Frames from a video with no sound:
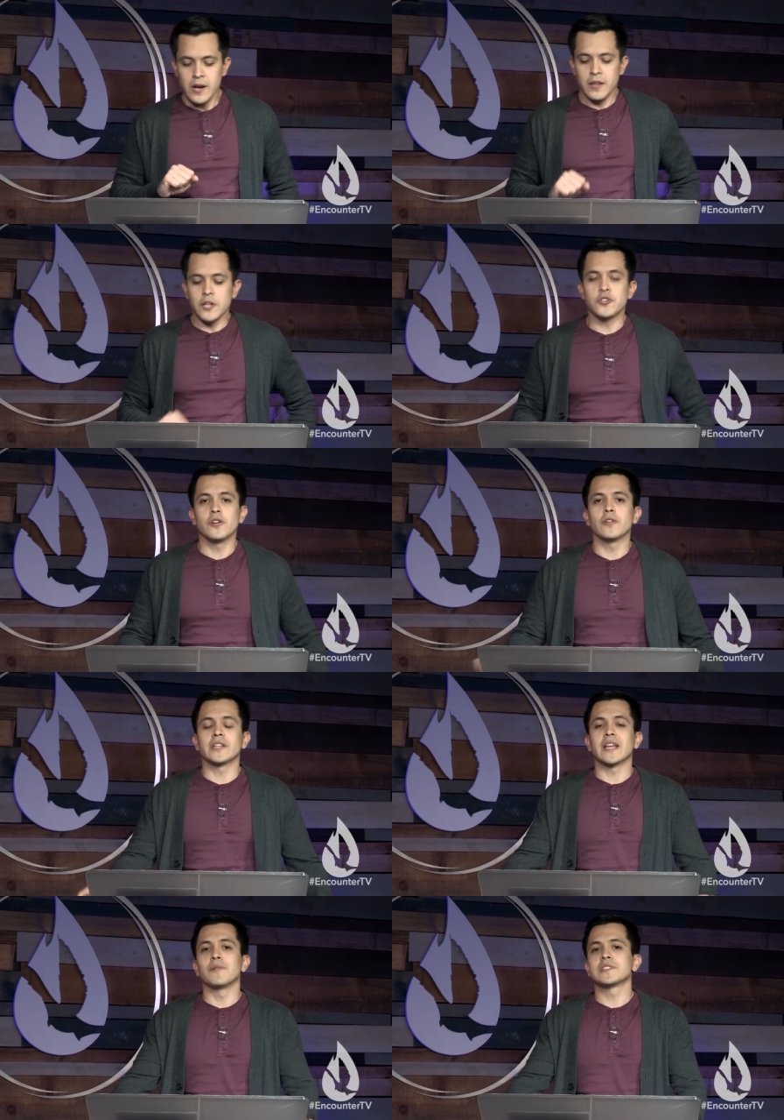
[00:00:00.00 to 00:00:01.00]
Did you know that
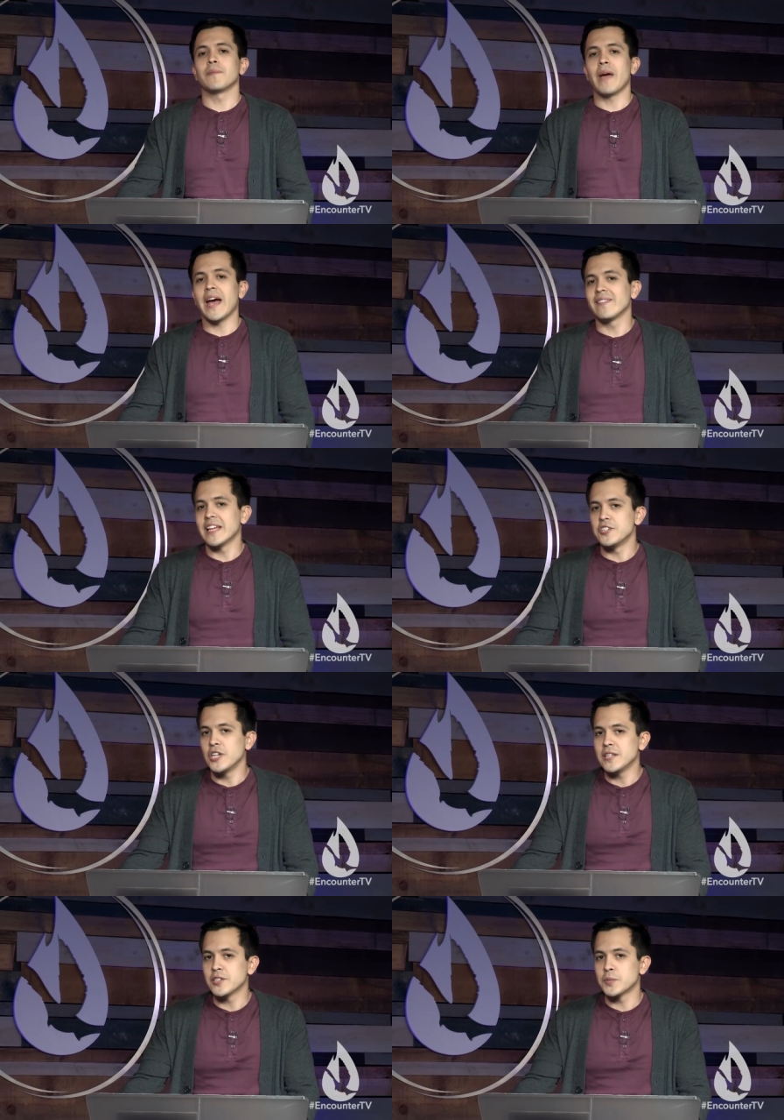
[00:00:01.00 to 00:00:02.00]
there was a man that
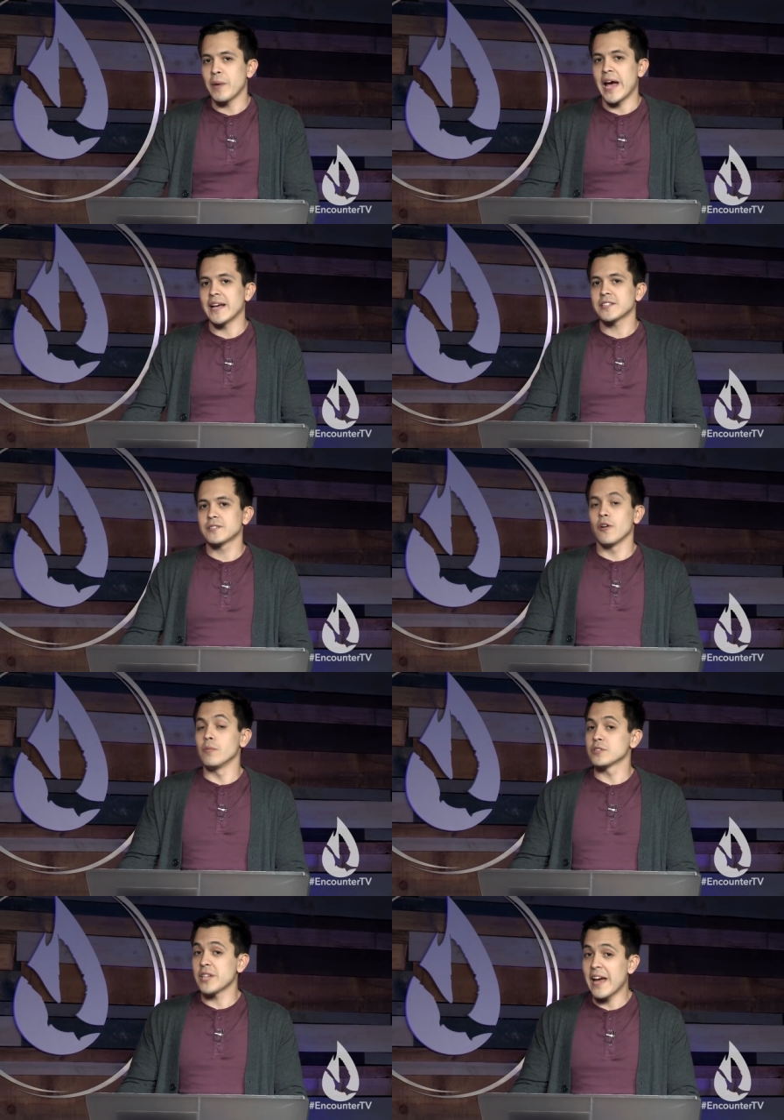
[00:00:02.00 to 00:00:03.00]
Jesus passed
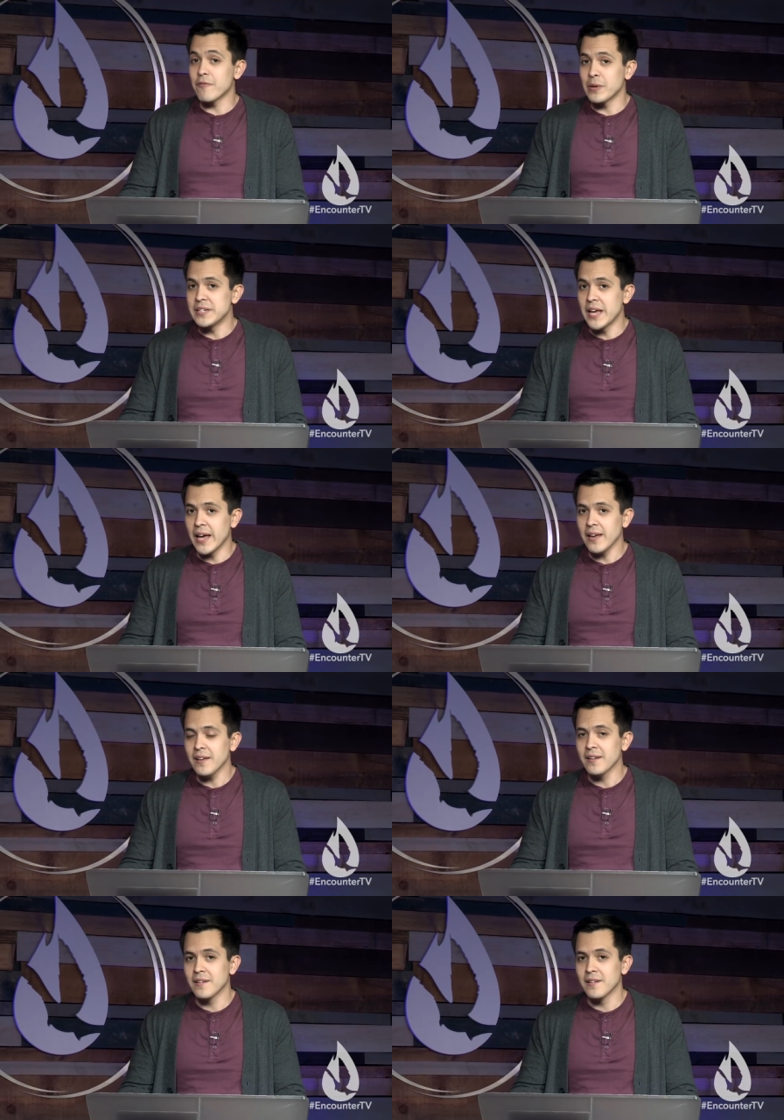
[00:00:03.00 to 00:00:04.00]
almost every day
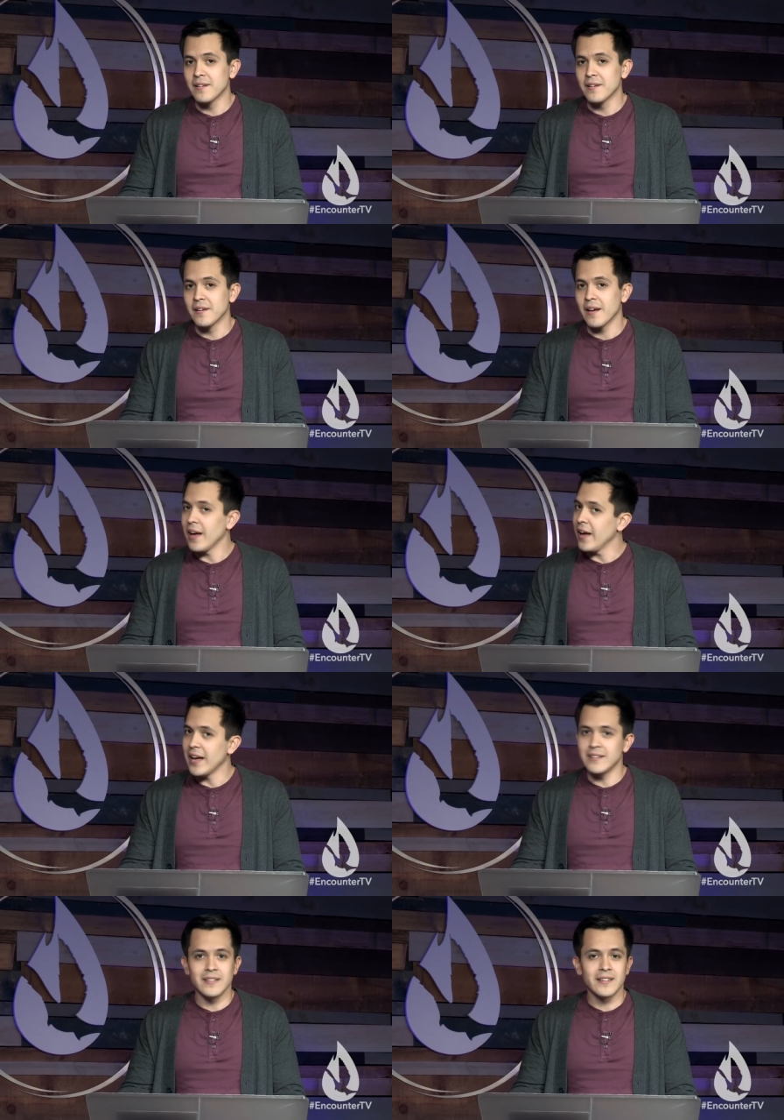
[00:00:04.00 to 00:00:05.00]

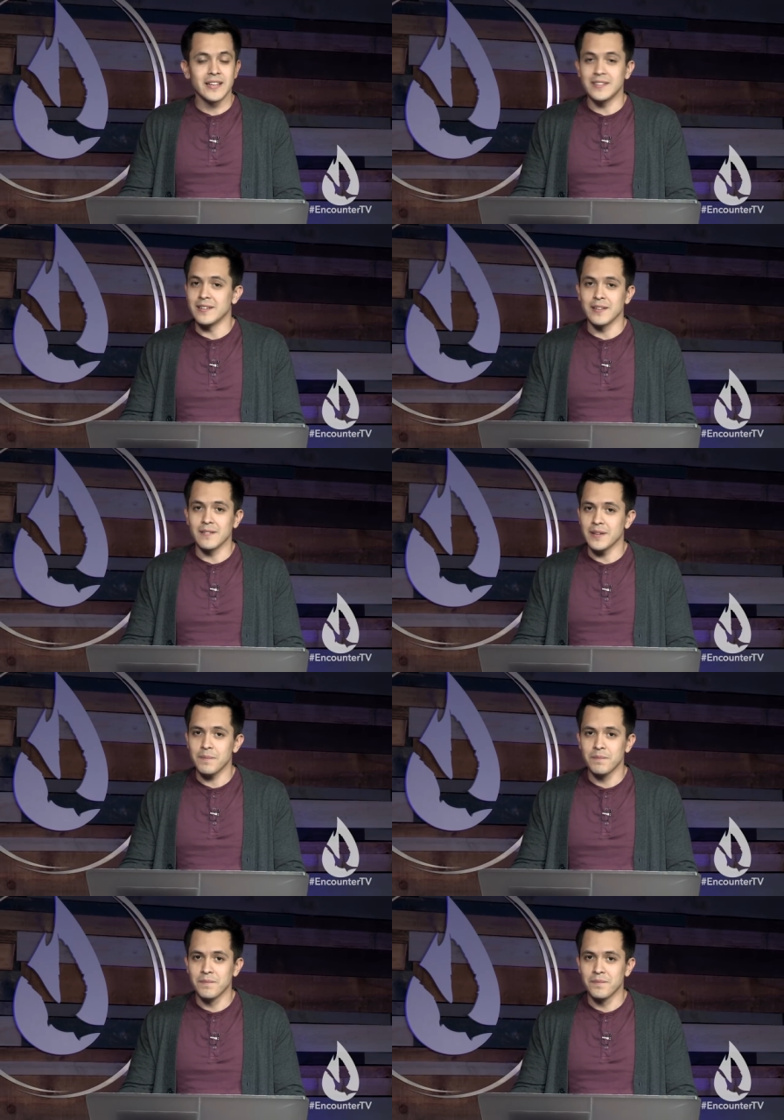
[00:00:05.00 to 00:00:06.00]
and he didn't heal him?
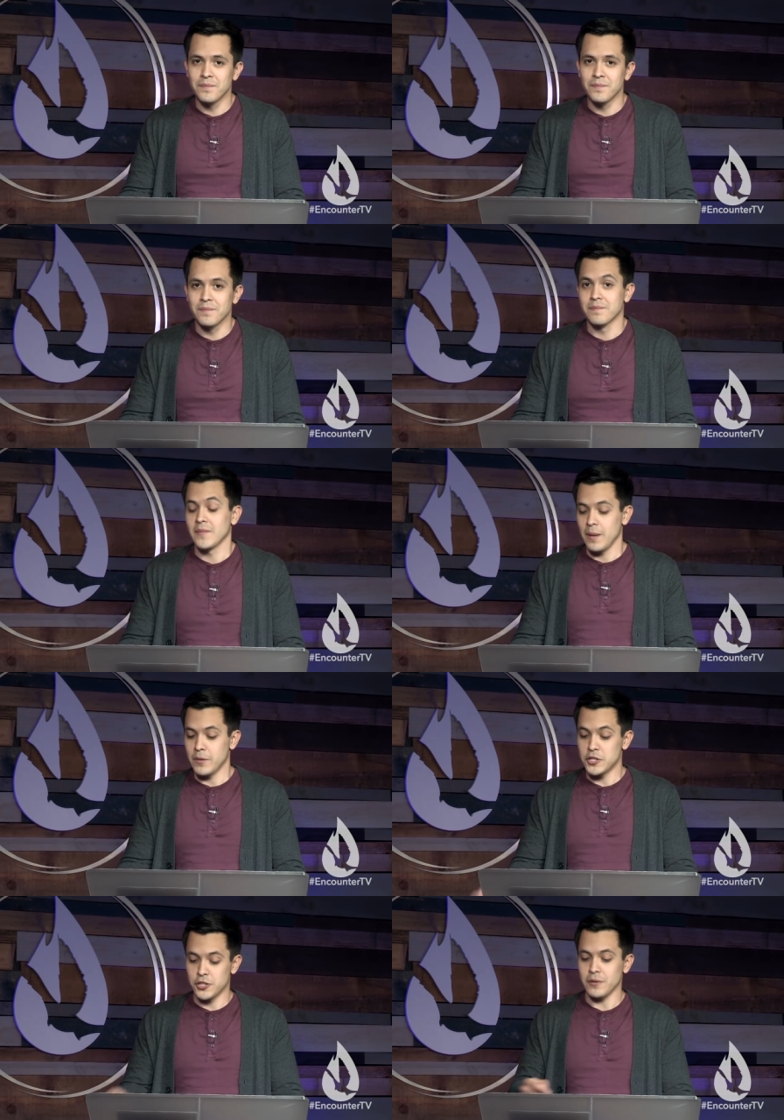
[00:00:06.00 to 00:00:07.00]
I'm going
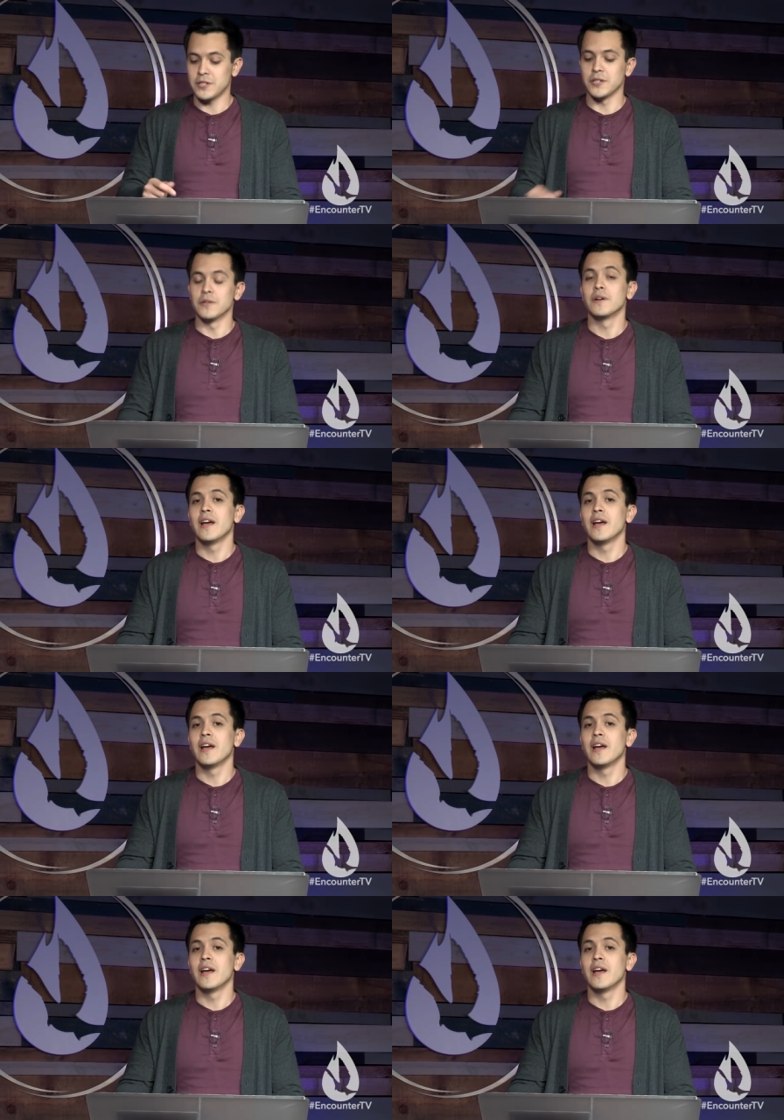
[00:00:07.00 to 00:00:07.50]
to show it to you.